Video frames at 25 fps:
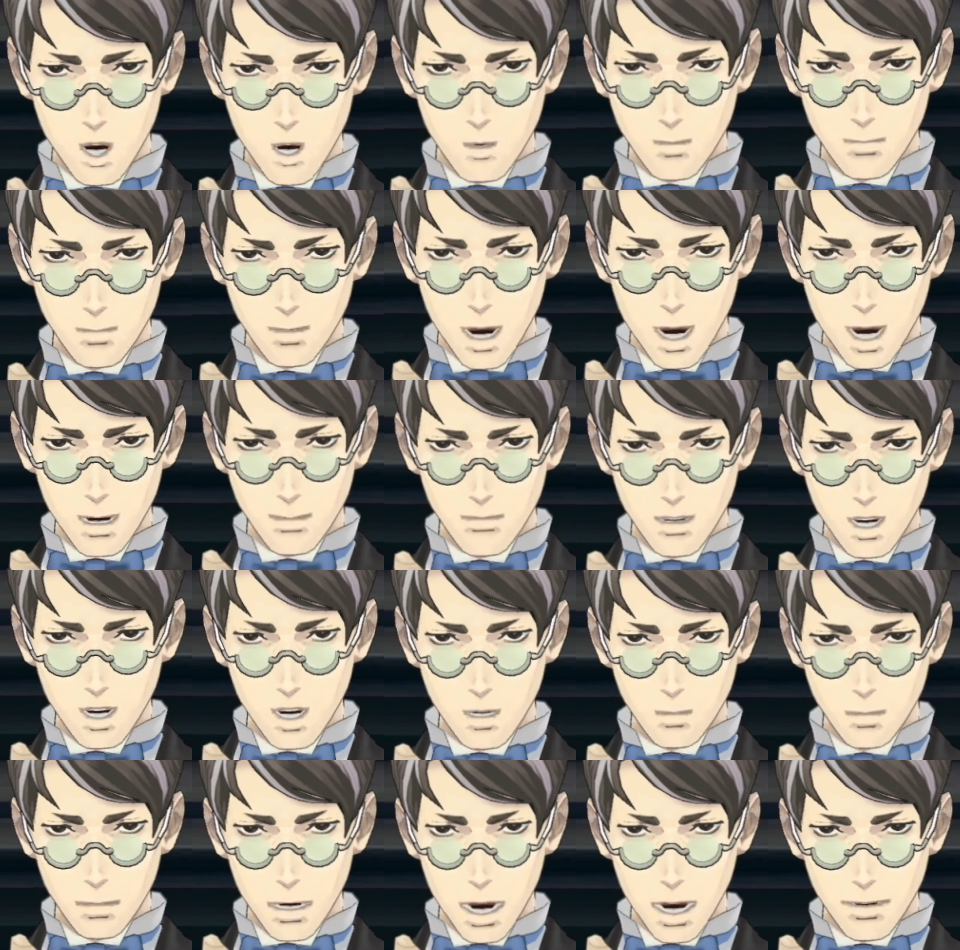I can state
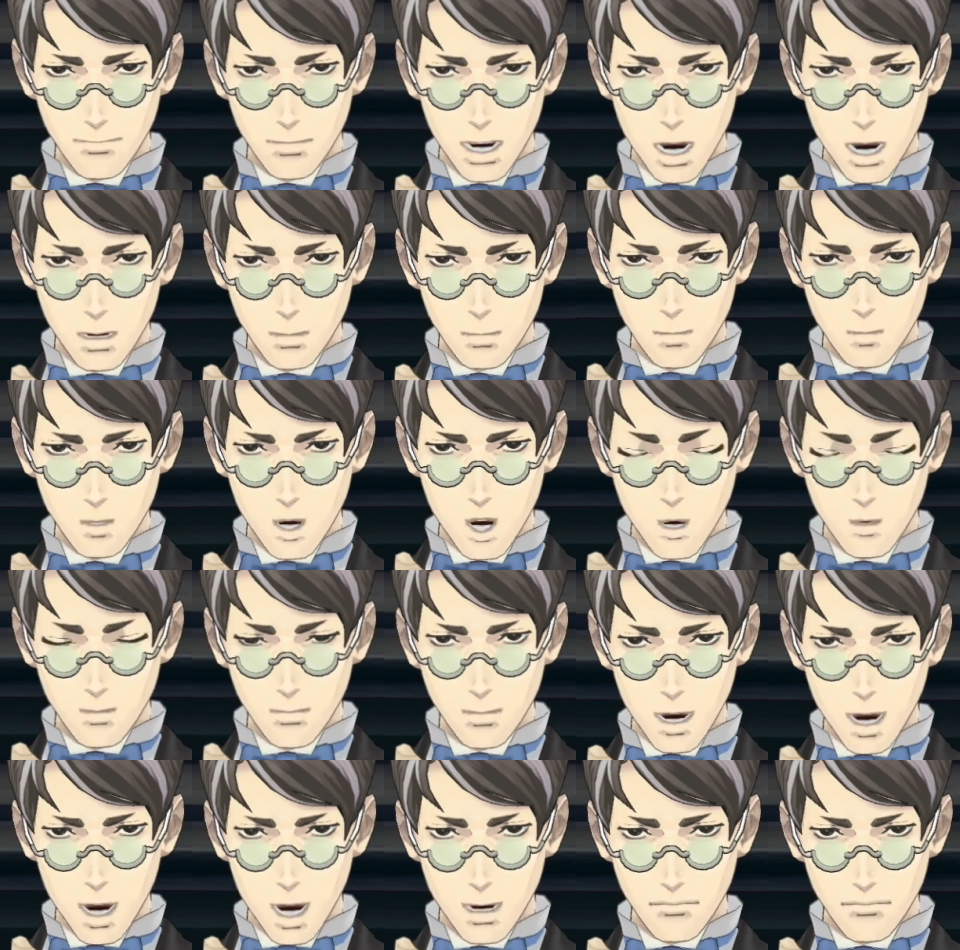categorically that they are
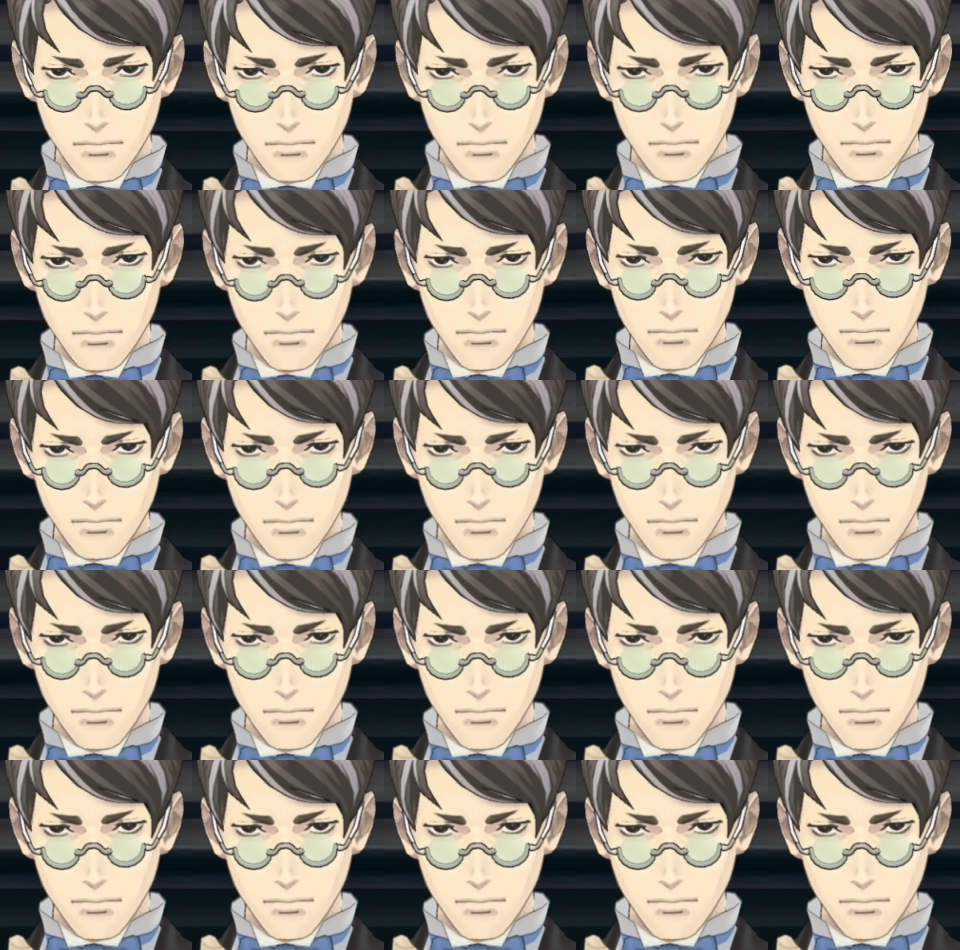unrelated to this